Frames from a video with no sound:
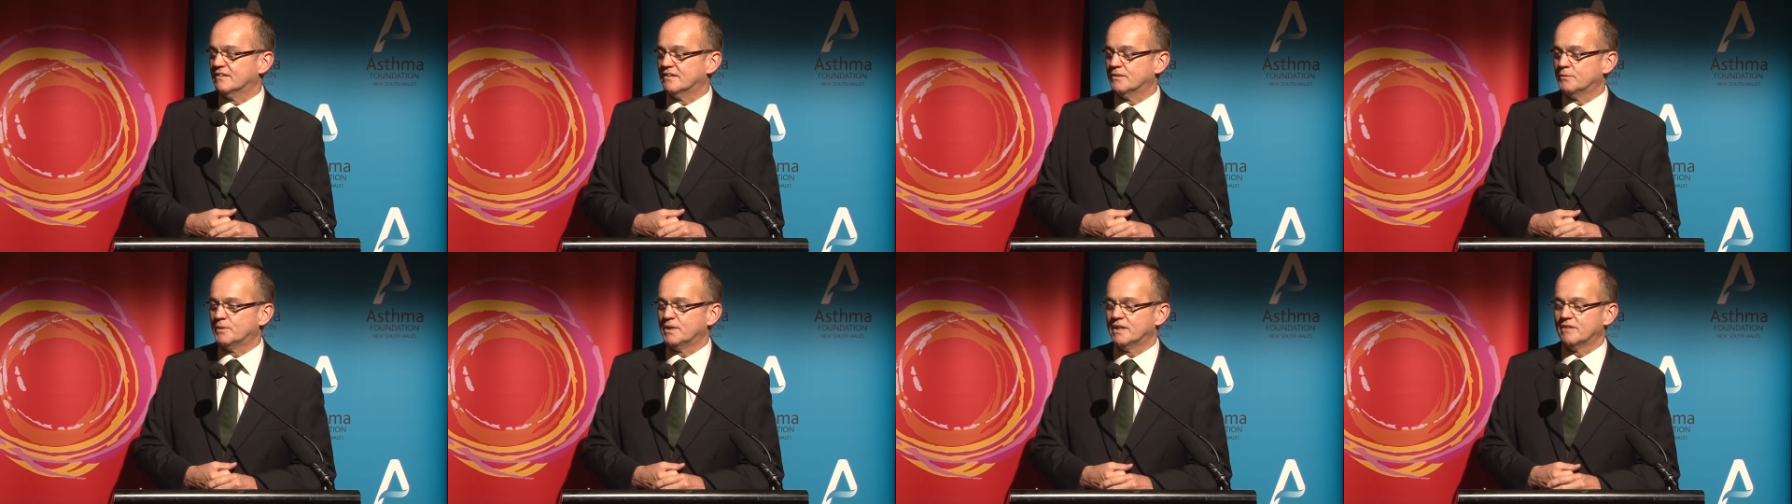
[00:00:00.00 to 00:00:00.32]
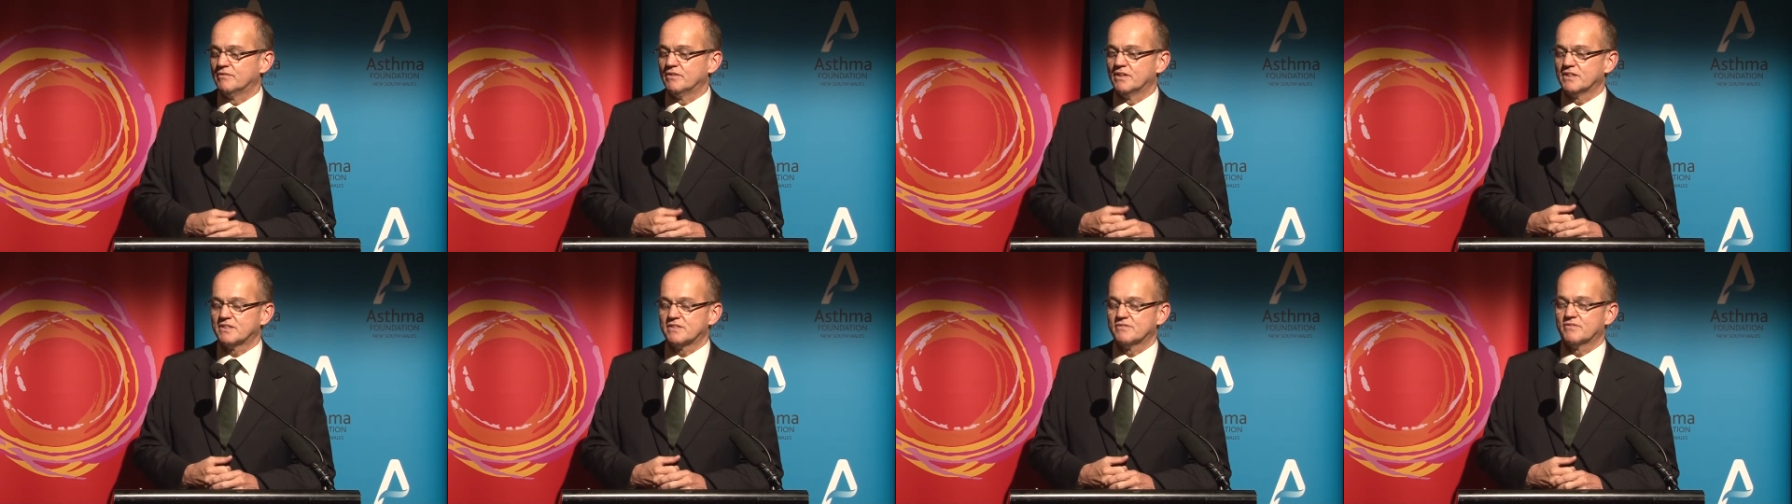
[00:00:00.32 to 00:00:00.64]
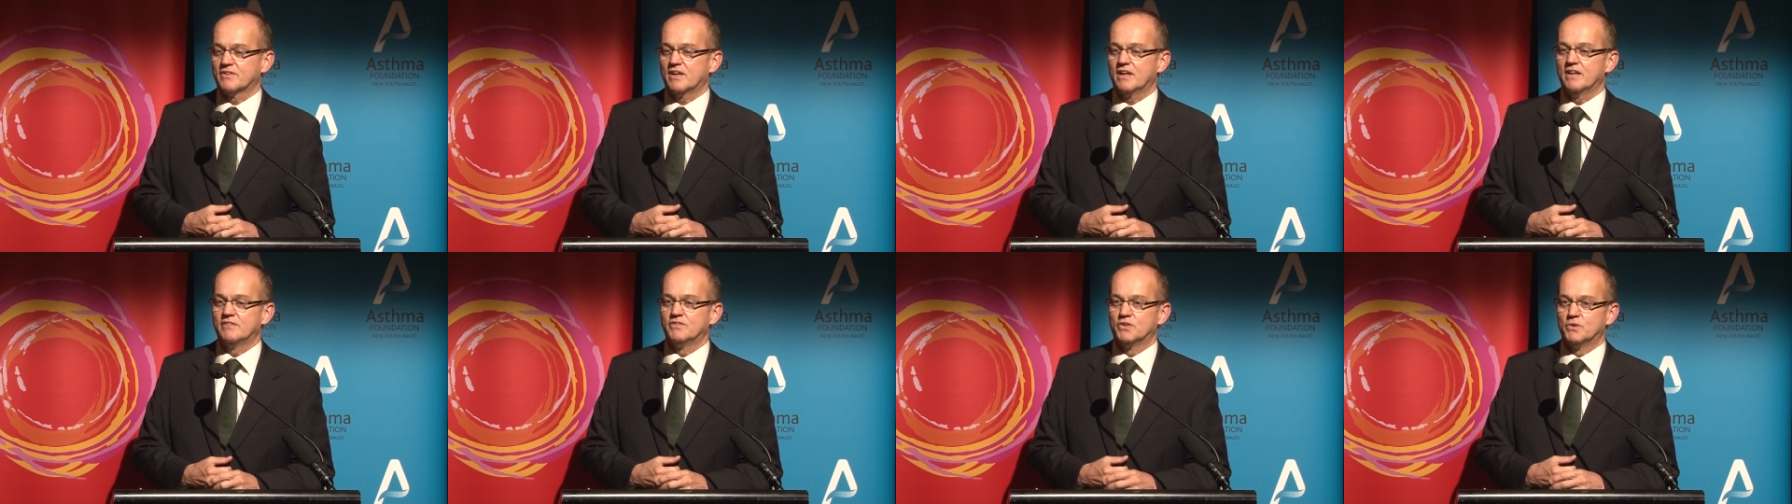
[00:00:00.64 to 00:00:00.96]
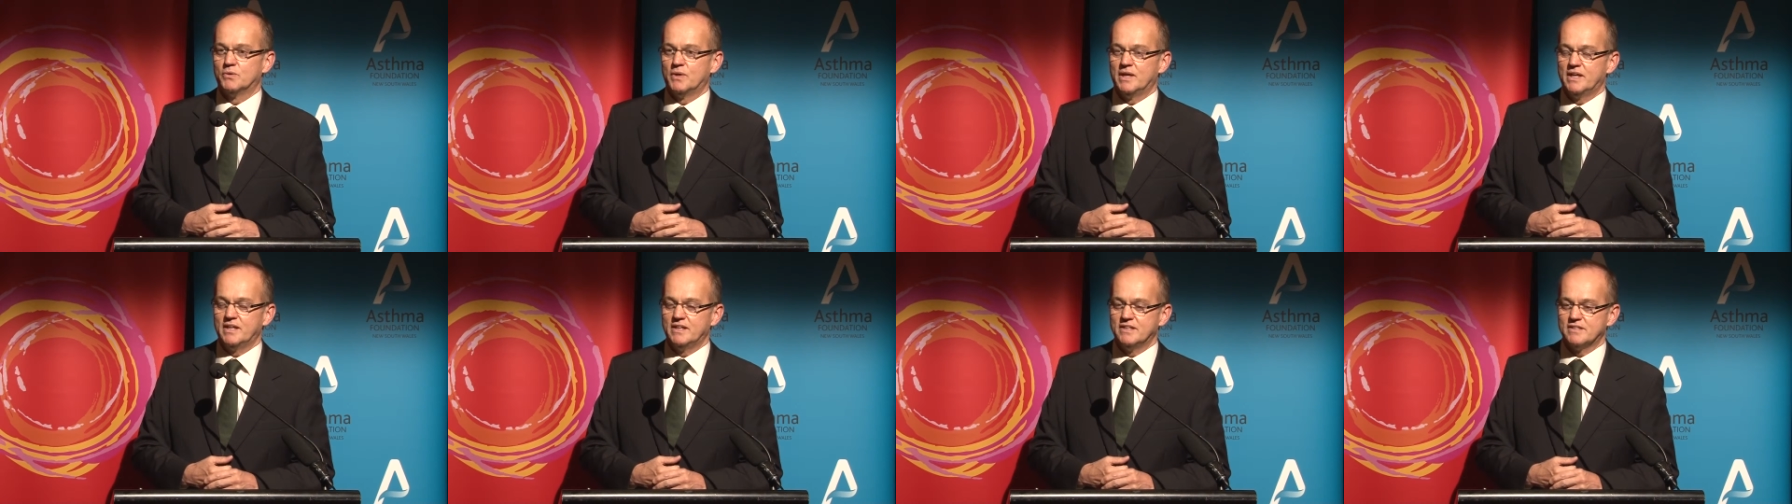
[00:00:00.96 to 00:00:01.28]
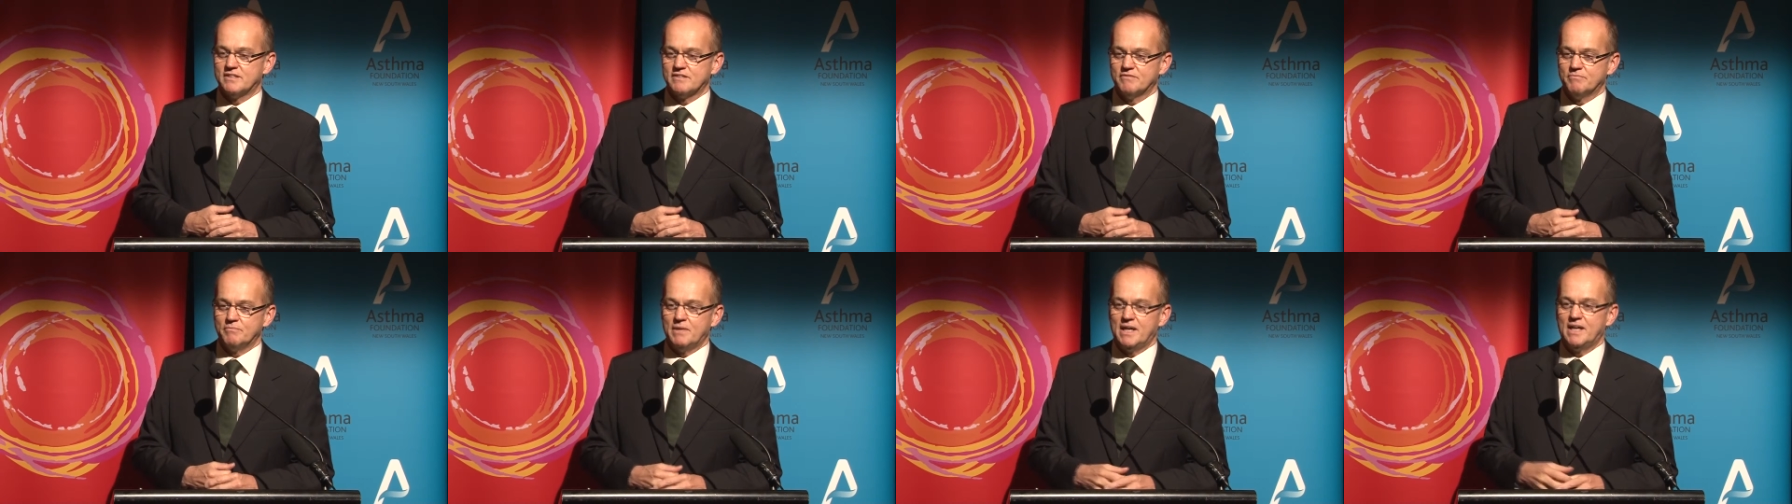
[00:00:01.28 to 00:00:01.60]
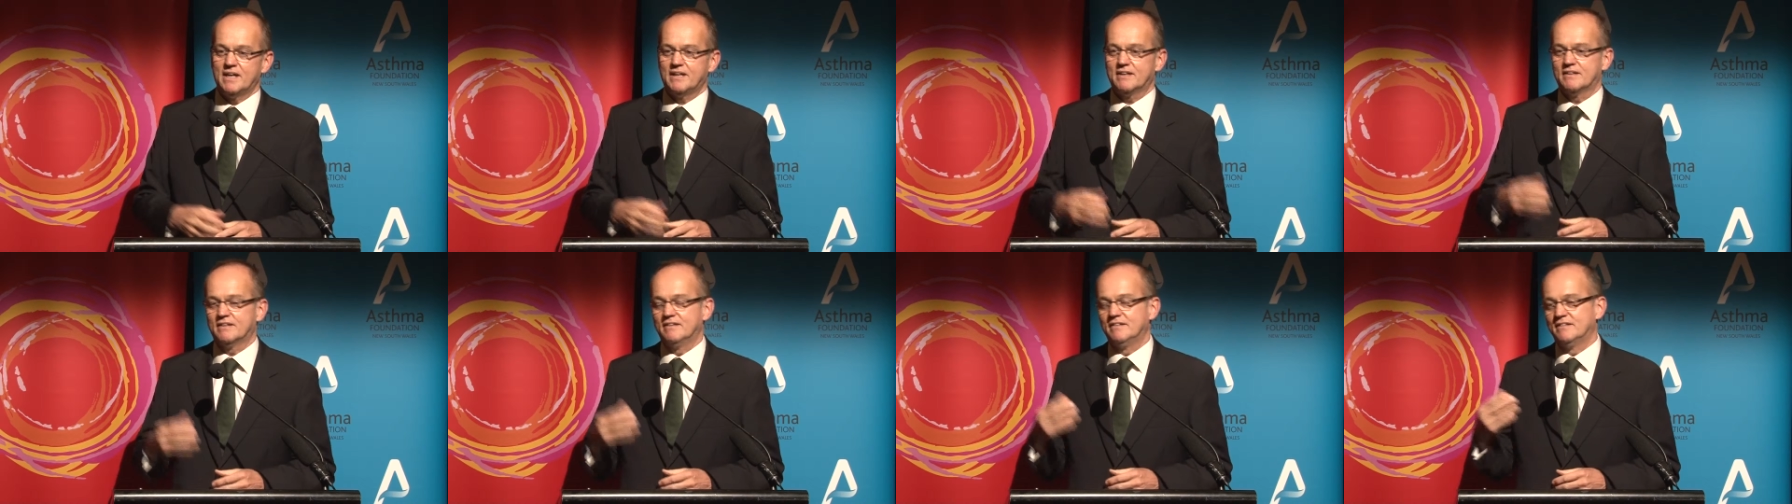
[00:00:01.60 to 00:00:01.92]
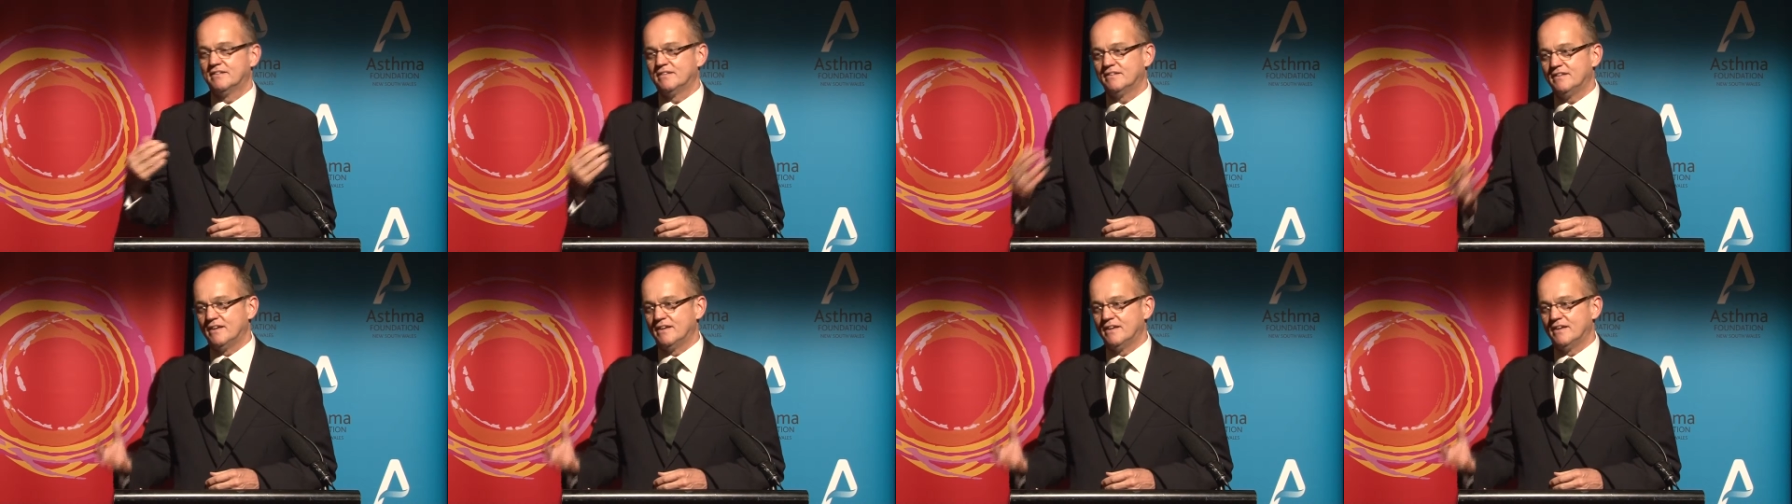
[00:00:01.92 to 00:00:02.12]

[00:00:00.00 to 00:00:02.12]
You know, we have lots of clever ways of marketing